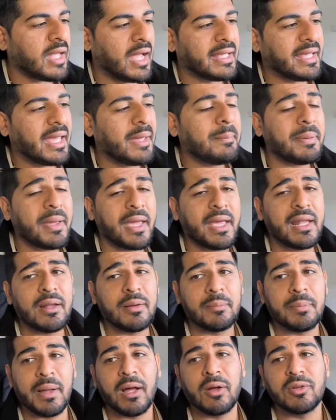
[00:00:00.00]
I get paid
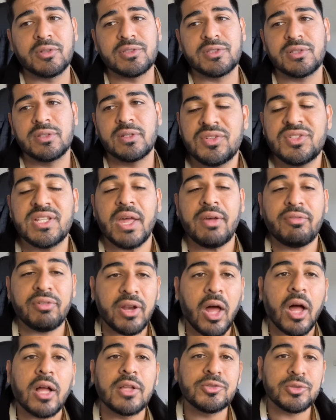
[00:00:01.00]
about
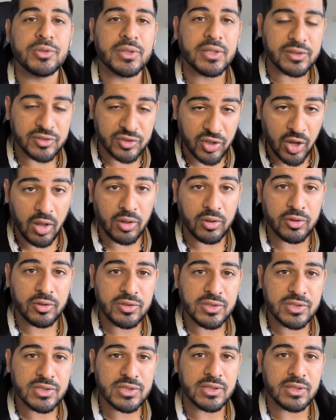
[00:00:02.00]

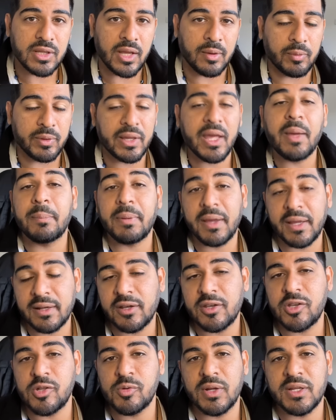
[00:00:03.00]
dollars and we get paid
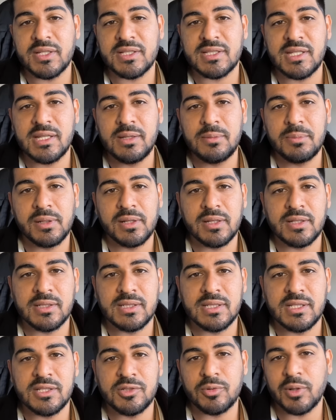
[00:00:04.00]
in USD
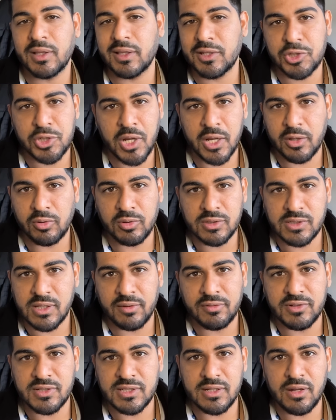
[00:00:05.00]
because the Israeli shekel is
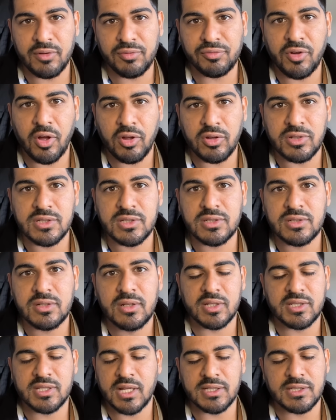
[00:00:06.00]
obviously a false
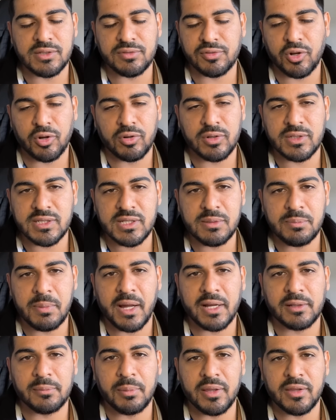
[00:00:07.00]
sense of currency
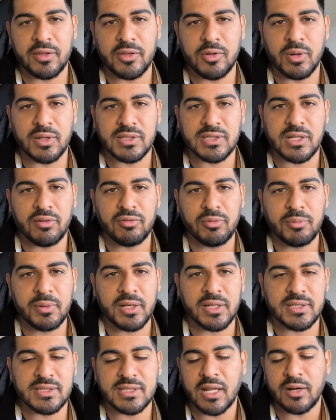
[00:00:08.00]
backed by the US
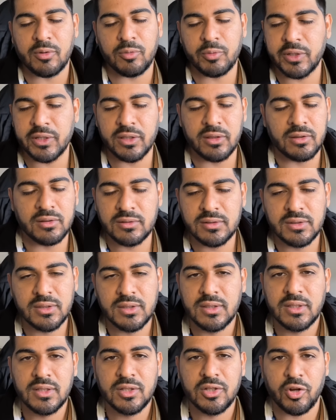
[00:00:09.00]
government. It's not a real
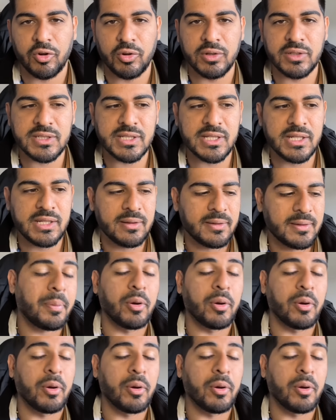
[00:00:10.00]
currency.